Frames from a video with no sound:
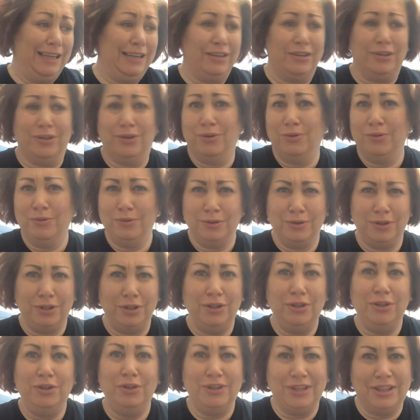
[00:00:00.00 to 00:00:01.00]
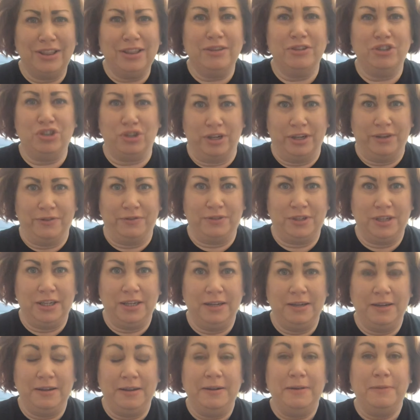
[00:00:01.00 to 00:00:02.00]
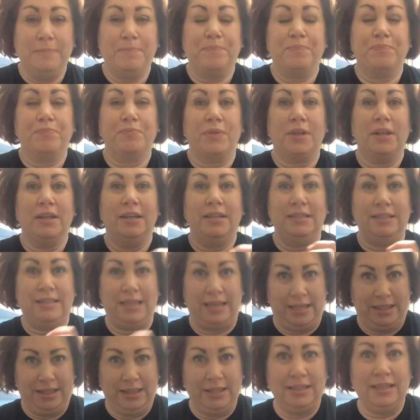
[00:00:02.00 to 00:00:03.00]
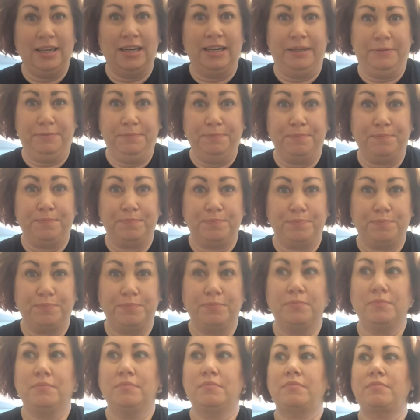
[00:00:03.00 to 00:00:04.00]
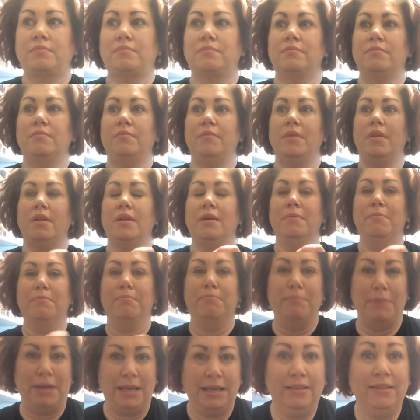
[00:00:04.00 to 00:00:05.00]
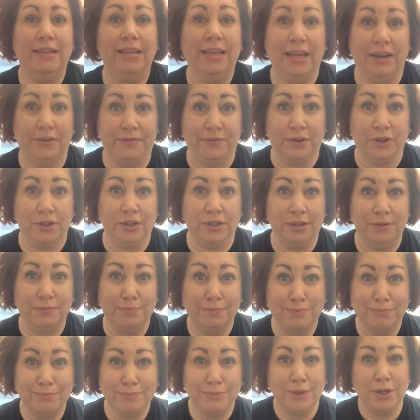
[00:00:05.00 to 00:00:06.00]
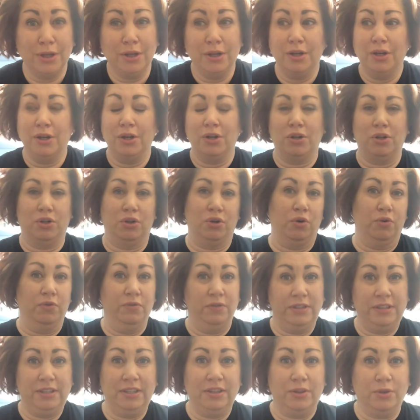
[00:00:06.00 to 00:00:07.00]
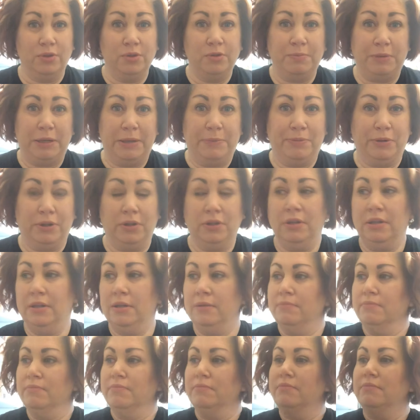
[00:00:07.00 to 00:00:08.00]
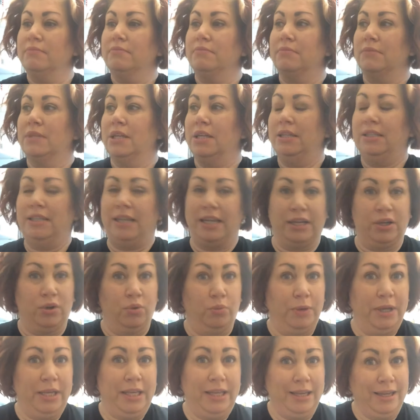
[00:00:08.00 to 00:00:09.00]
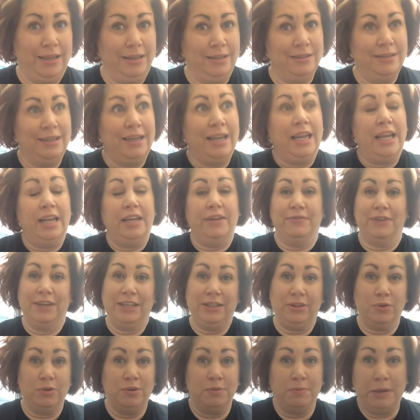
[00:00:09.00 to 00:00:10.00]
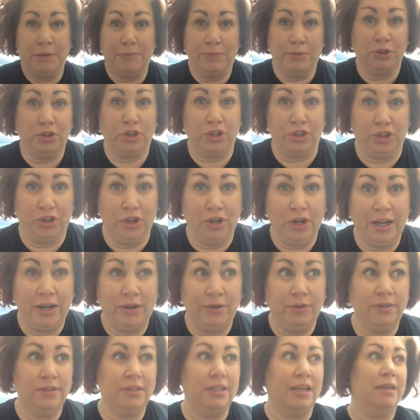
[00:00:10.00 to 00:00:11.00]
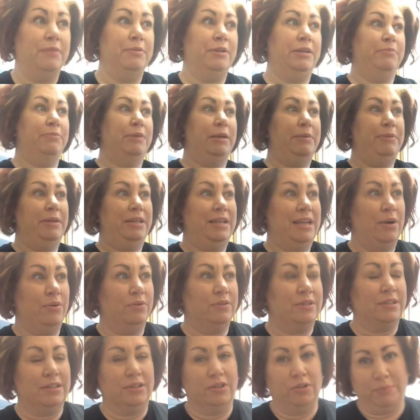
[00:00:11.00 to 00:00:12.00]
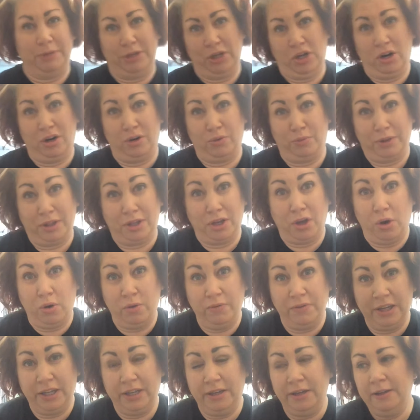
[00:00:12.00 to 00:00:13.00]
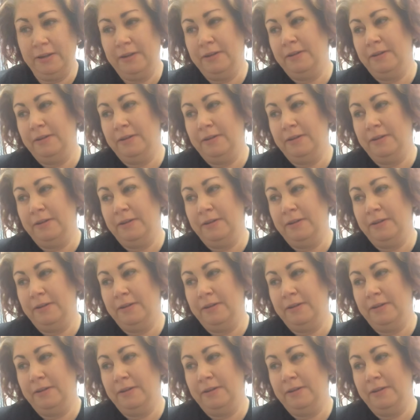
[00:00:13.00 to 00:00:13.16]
don't know, you, you get the drift. Take the time, make the effort, go visit those people, take a weekend, invite those people to your house. I mean, maybe now it's a little bit hard with COVID,